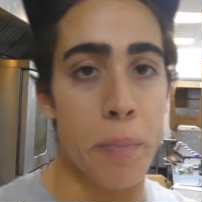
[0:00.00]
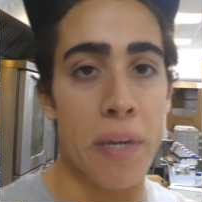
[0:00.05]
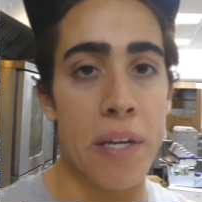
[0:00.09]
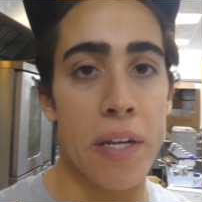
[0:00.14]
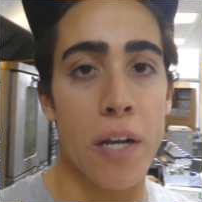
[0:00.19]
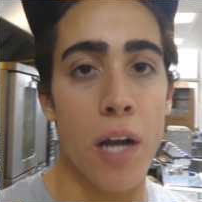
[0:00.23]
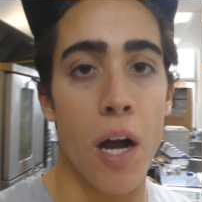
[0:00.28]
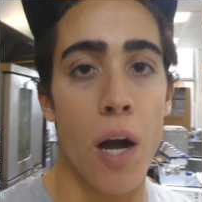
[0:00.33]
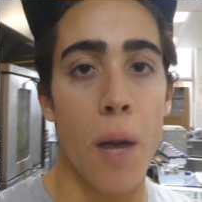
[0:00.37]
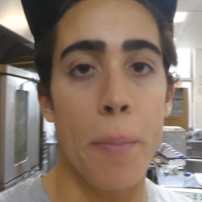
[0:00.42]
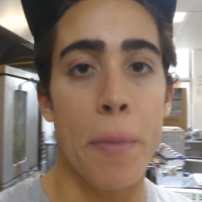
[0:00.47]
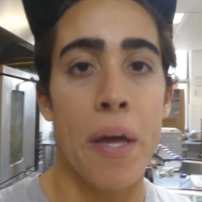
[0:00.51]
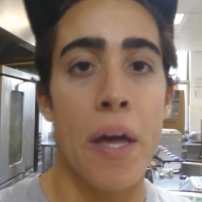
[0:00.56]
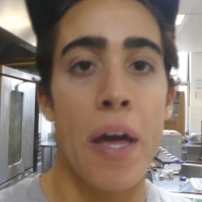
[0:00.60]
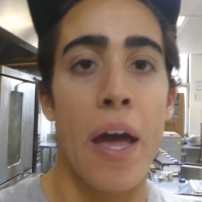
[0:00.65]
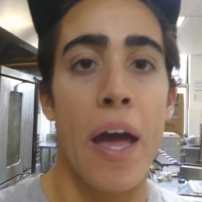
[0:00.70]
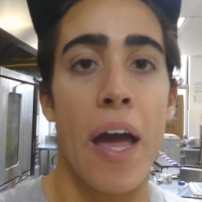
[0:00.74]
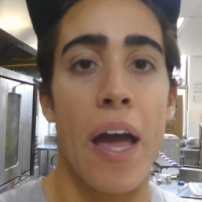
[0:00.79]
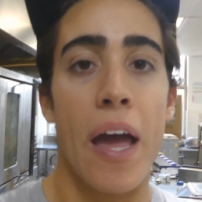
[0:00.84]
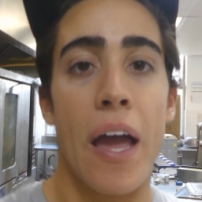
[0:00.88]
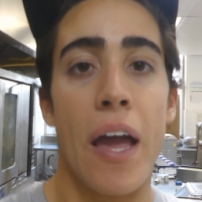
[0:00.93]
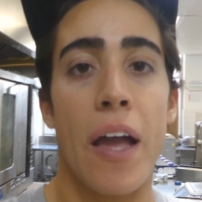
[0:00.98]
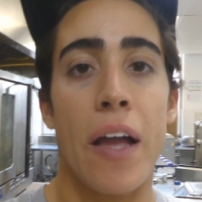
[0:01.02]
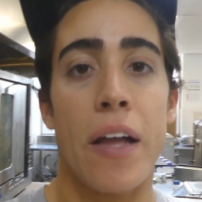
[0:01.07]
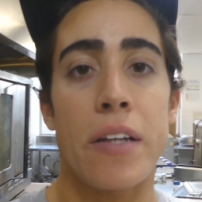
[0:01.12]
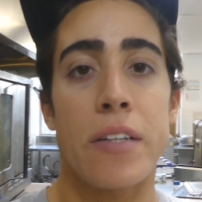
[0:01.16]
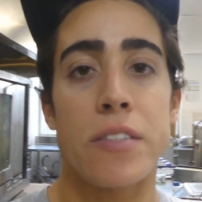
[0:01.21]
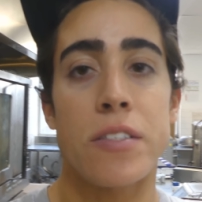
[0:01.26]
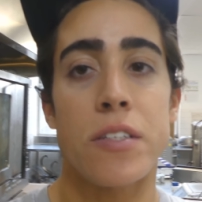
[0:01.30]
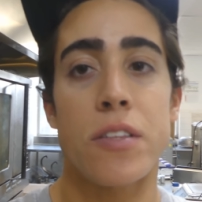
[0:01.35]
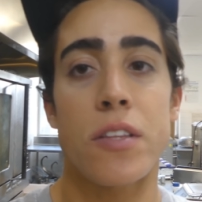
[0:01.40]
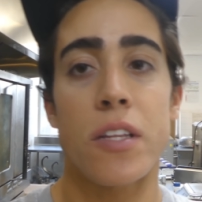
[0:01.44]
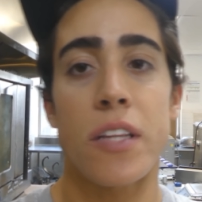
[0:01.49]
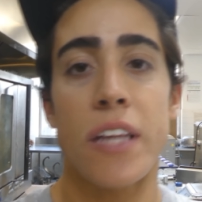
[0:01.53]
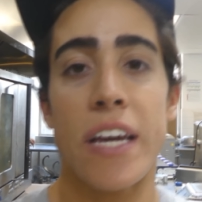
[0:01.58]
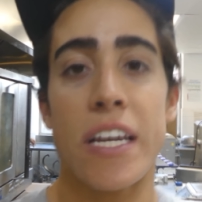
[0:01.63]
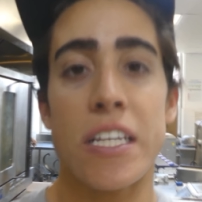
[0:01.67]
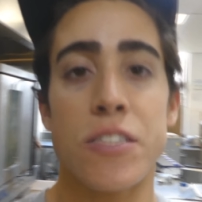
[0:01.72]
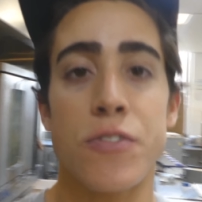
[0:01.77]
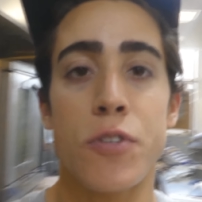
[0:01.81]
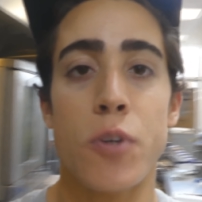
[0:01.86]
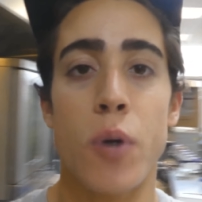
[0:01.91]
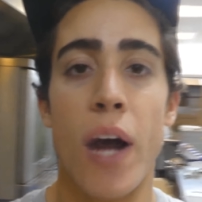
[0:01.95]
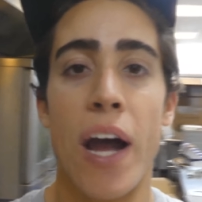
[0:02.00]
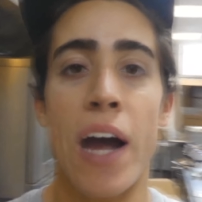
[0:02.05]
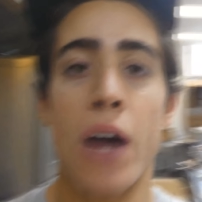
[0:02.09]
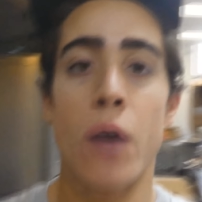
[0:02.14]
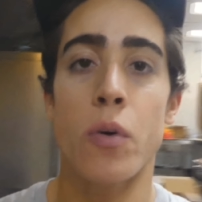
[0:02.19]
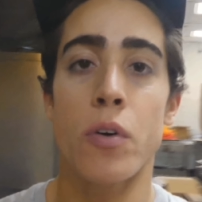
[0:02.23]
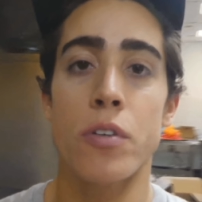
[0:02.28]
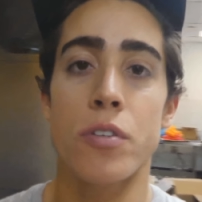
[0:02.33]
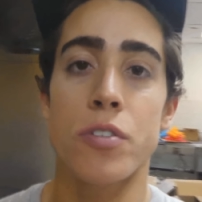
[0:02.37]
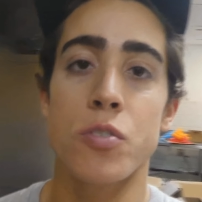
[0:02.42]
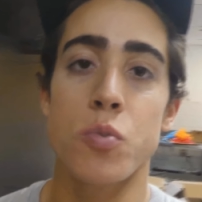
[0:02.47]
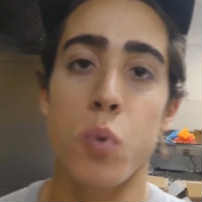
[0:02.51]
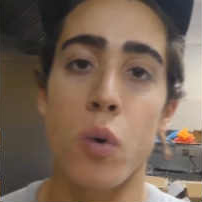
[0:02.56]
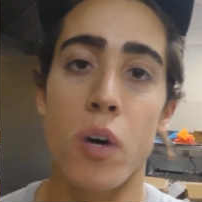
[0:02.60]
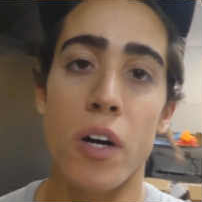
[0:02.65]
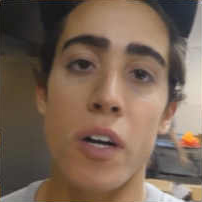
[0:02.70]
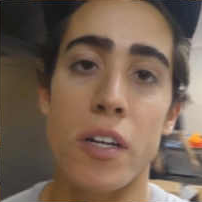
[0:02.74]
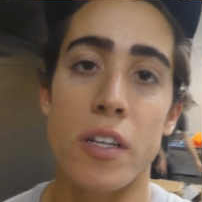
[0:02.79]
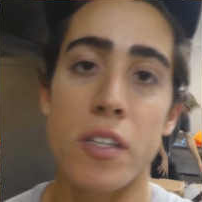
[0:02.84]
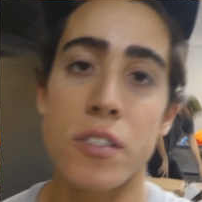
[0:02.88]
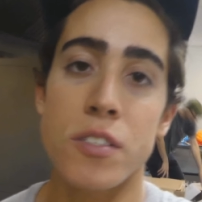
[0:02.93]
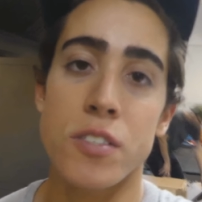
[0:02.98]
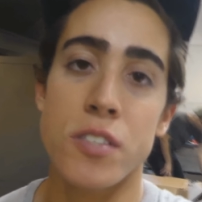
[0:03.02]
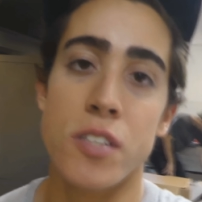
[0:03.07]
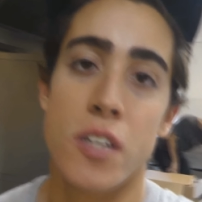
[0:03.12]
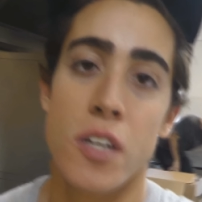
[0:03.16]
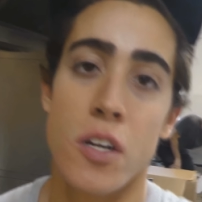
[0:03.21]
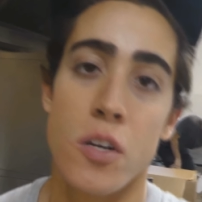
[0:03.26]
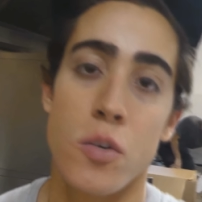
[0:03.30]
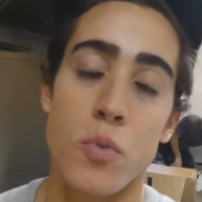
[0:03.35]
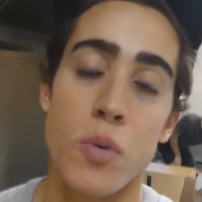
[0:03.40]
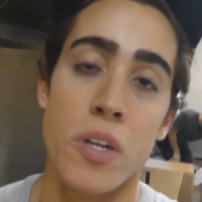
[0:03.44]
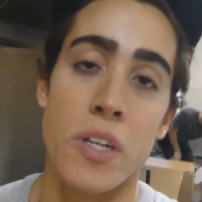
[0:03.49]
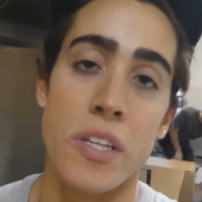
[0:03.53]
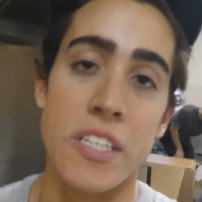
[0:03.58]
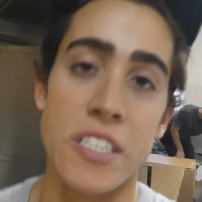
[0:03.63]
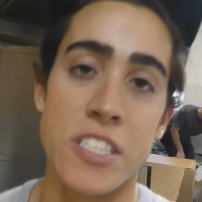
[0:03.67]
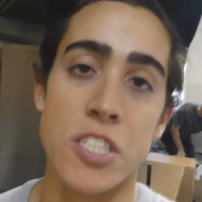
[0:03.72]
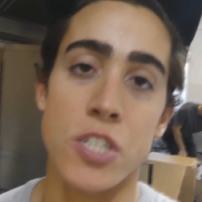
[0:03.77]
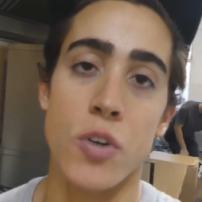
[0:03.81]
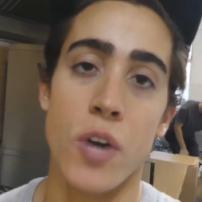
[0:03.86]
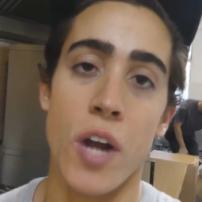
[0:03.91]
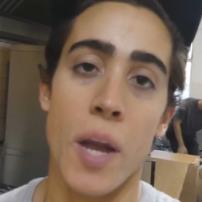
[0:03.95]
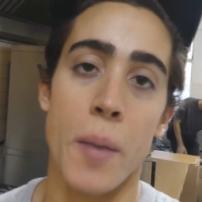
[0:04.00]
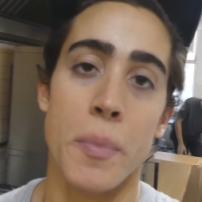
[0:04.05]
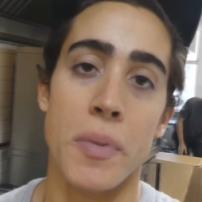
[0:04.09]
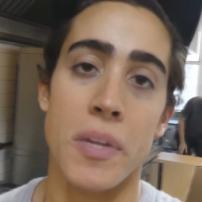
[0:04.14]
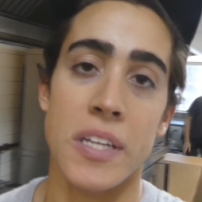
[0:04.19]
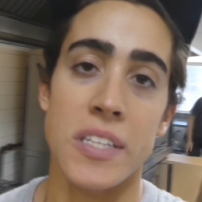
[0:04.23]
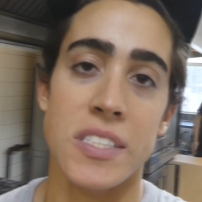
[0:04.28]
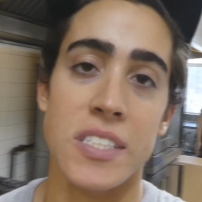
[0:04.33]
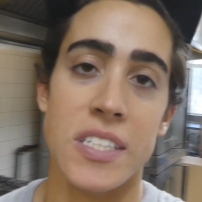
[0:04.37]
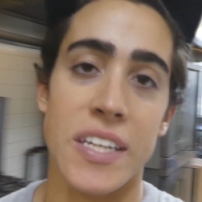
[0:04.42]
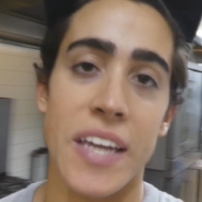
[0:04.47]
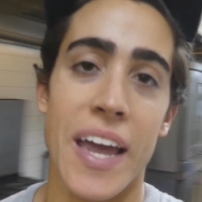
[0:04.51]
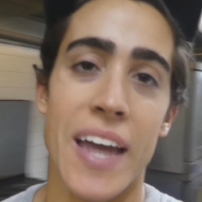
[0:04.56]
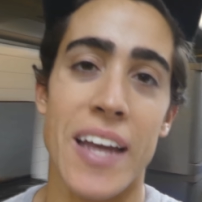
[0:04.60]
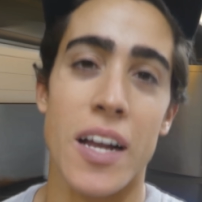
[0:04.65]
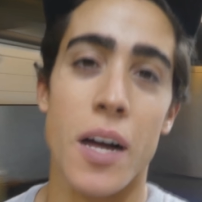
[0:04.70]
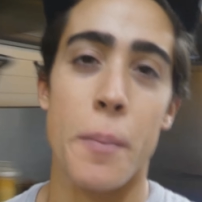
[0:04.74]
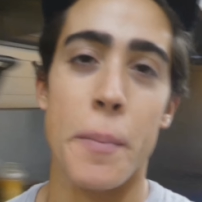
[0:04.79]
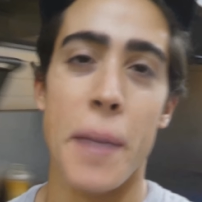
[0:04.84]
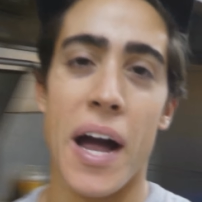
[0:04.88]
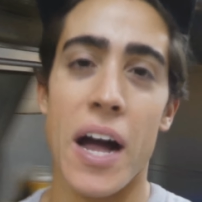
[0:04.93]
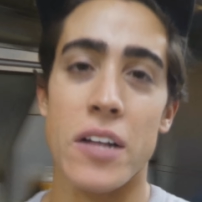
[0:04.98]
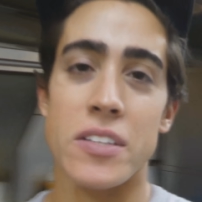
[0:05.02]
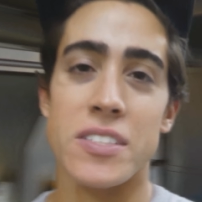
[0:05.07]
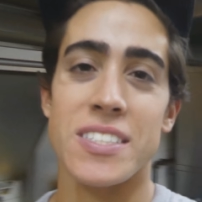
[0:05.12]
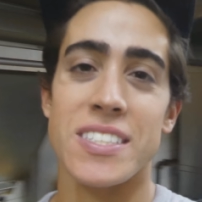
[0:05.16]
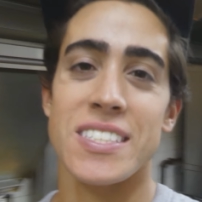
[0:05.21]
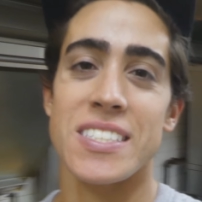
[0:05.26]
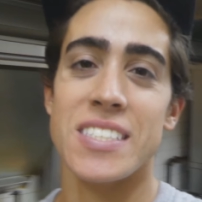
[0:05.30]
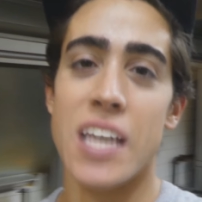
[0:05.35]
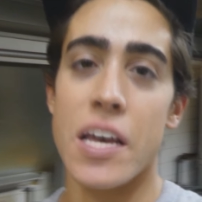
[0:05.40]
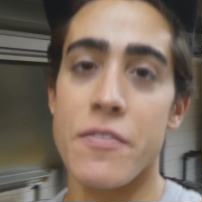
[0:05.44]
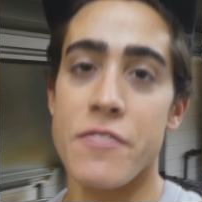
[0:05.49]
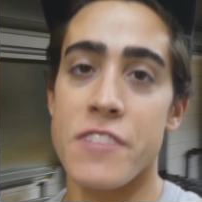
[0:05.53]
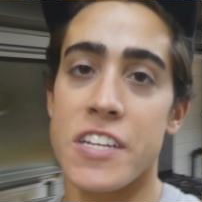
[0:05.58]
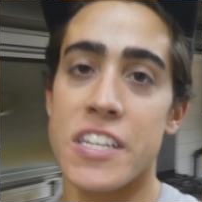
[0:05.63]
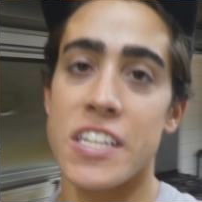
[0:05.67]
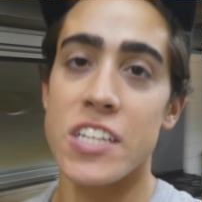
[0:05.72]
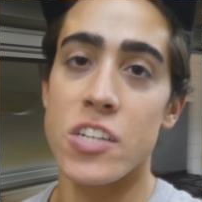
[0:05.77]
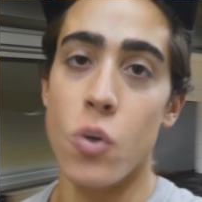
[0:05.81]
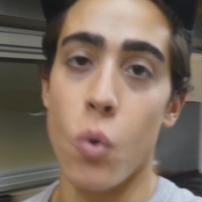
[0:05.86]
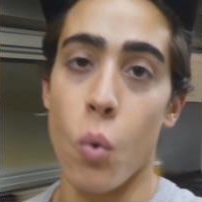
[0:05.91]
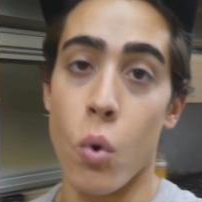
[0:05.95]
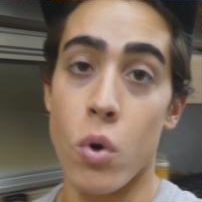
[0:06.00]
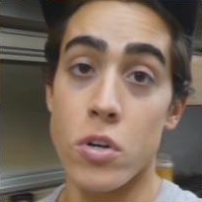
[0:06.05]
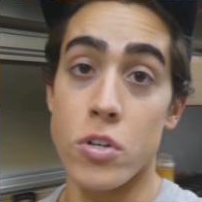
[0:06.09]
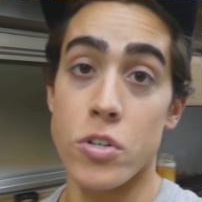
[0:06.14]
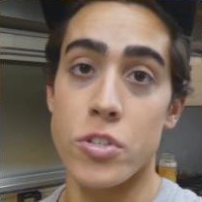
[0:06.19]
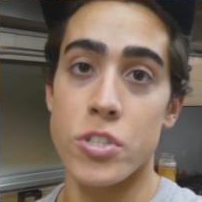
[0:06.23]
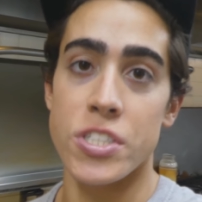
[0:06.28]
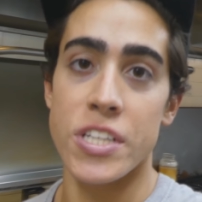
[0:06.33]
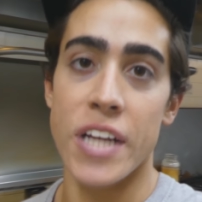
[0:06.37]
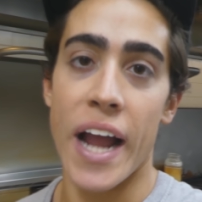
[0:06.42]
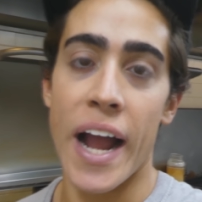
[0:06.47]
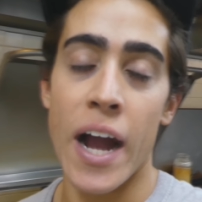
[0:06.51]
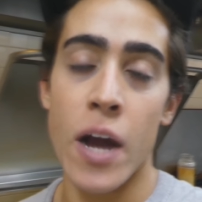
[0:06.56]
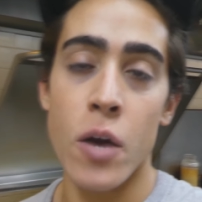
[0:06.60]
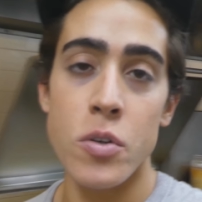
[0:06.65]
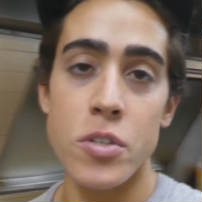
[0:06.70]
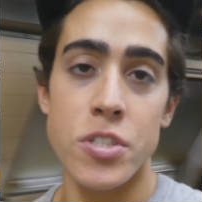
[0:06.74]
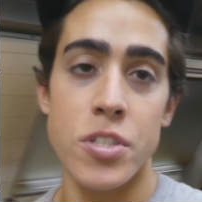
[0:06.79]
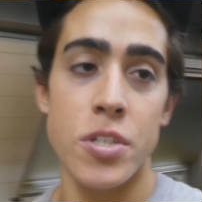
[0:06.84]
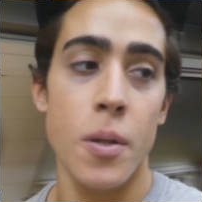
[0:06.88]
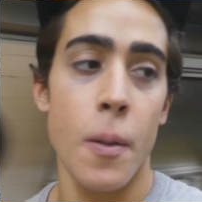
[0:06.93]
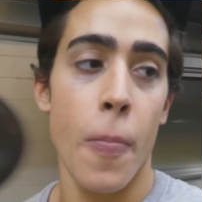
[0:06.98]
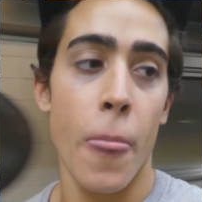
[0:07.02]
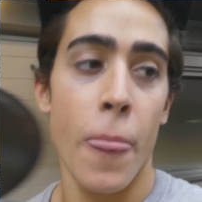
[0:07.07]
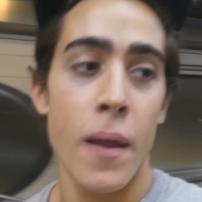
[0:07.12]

meat up, and the last few hours was really scrambling to get about 70 orders out.